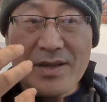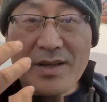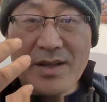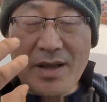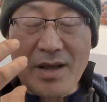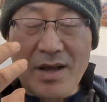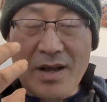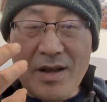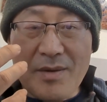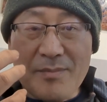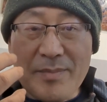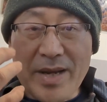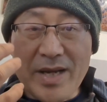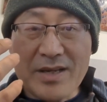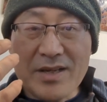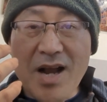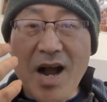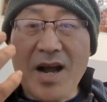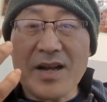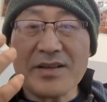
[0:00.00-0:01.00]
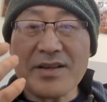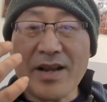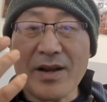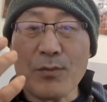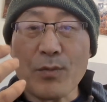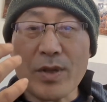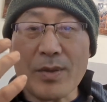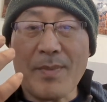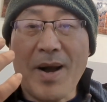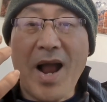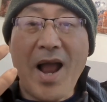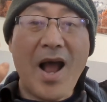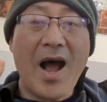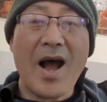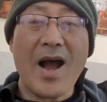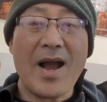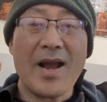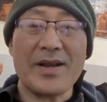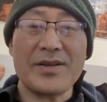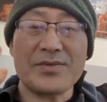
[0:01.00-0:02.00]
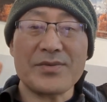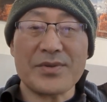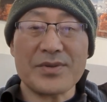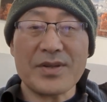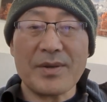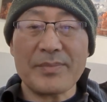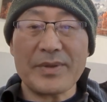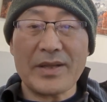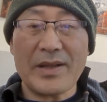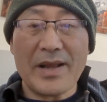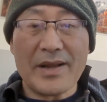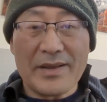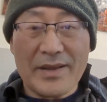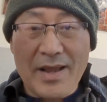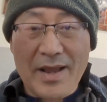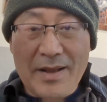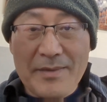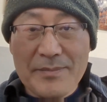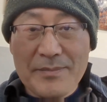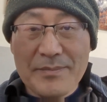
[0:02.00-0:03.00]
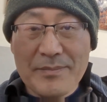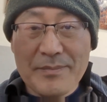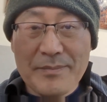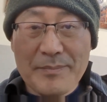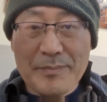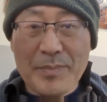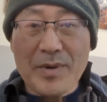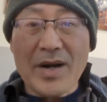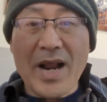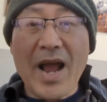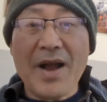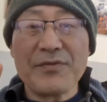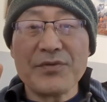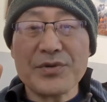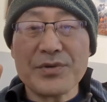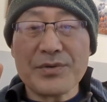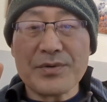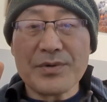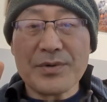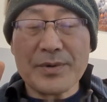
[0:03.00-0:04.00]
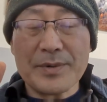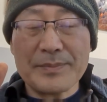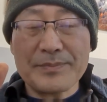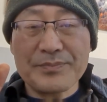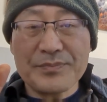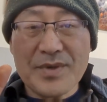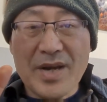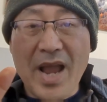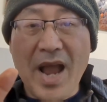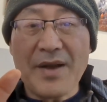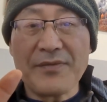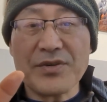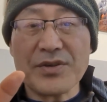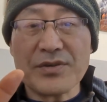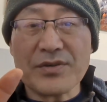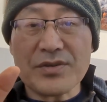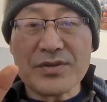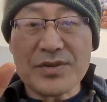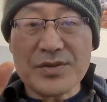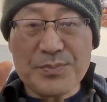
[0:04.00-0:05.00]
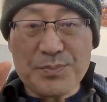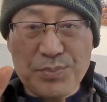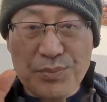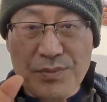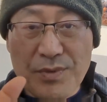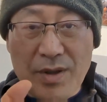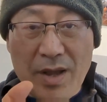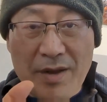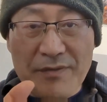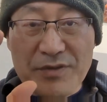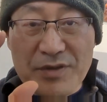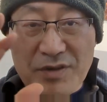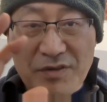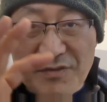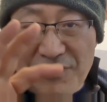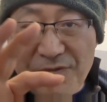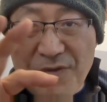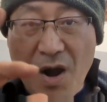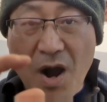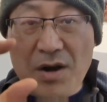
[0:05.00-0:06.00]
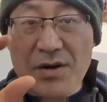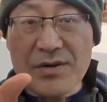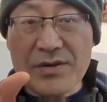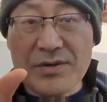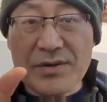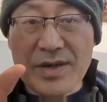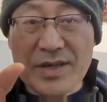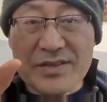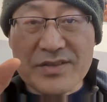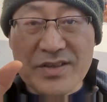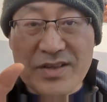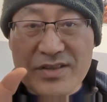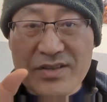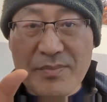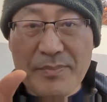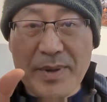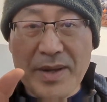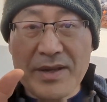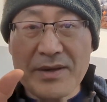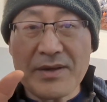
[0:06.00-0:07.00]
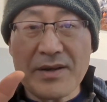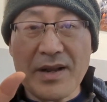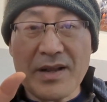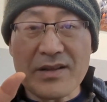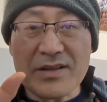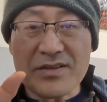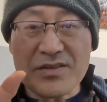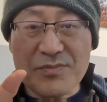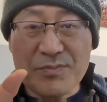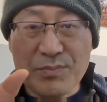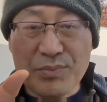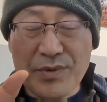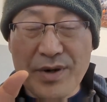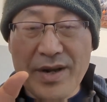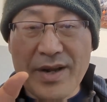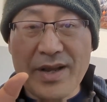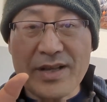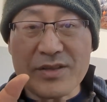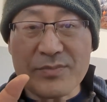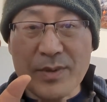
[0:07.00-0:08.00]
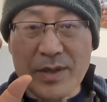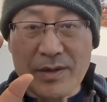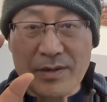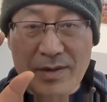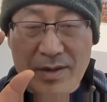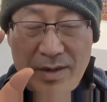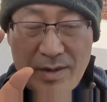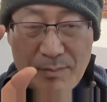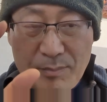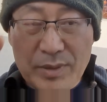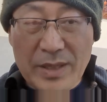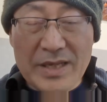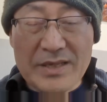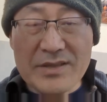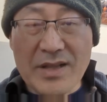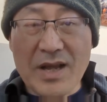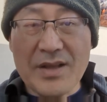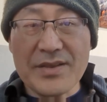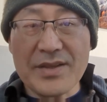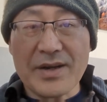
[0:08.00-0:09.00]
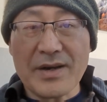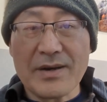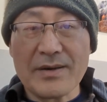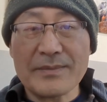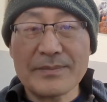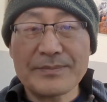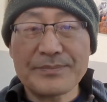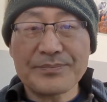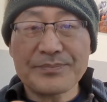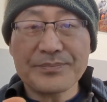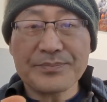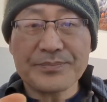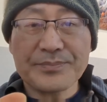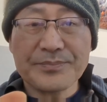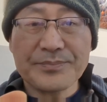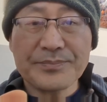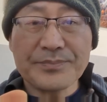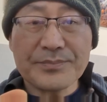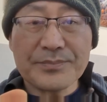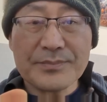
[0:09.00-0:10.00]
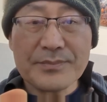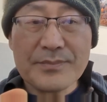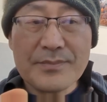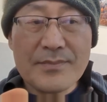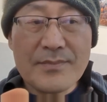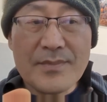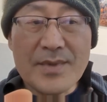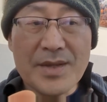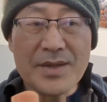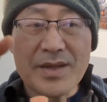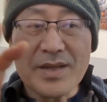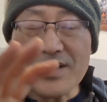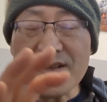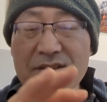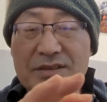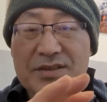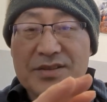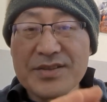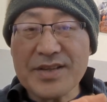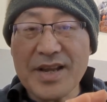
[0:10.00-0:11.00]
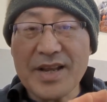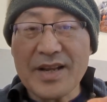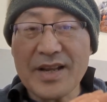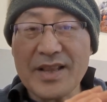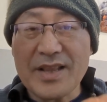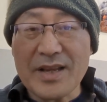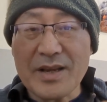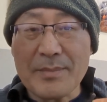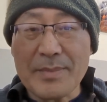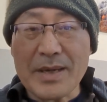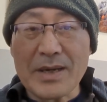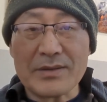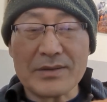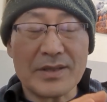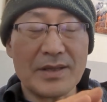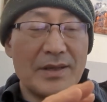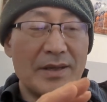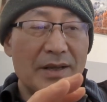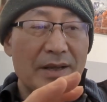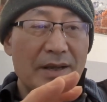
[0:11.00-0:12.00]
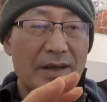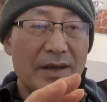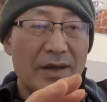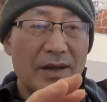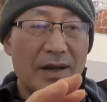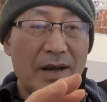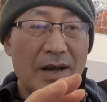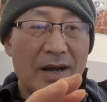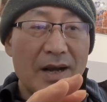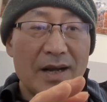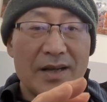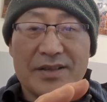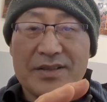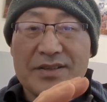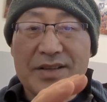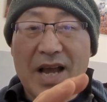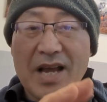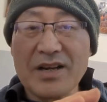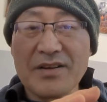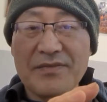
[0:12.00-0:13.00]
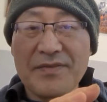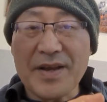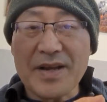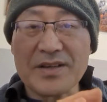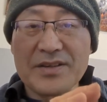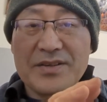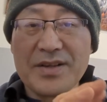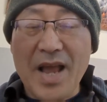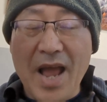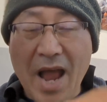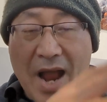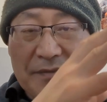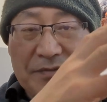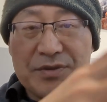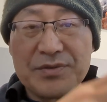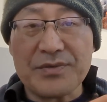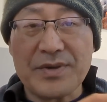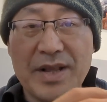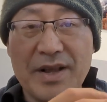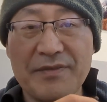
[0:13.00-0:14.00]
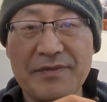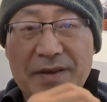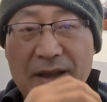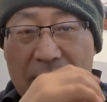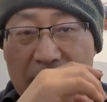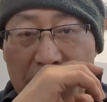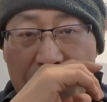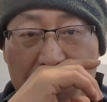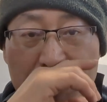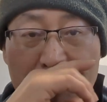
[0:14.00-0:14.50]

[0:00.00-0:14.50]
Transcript: uh, make contact with my eyes or something like that. But after after the, uh, after the fogger has dissipated and the spray has been placed on there, it doesn't say anything about uh, side effects after that fact.